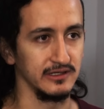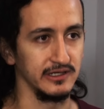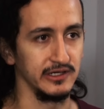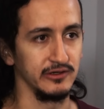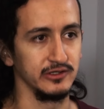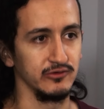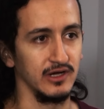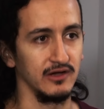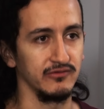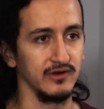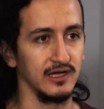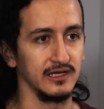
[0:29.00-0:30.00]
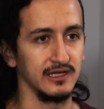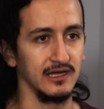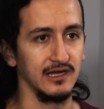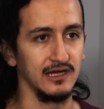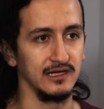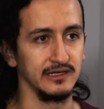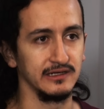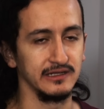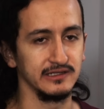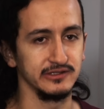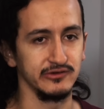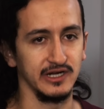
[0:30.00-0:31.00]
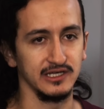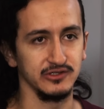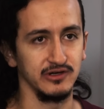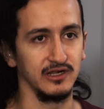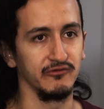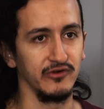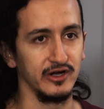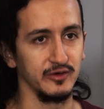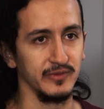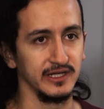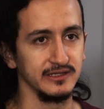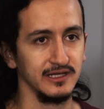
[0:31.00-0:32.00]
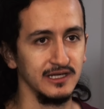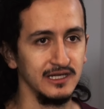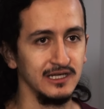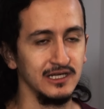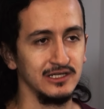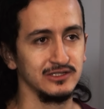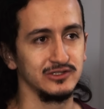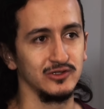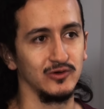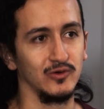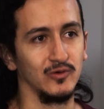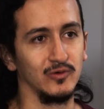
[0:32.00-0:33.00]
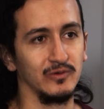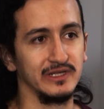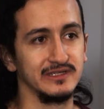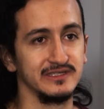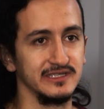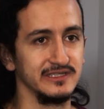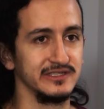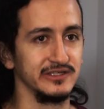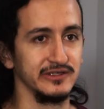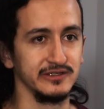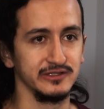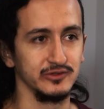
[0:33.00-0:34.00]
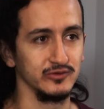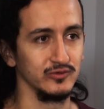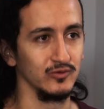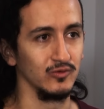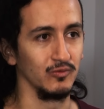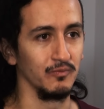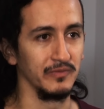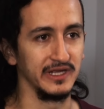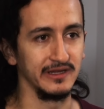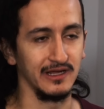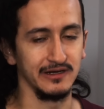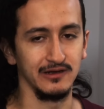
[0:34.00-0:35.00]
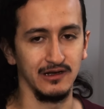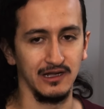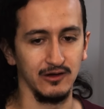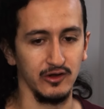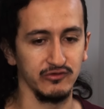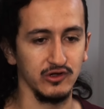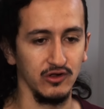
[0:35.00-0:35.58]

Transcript: here you have like an international environment, so it's easier to meet a lot of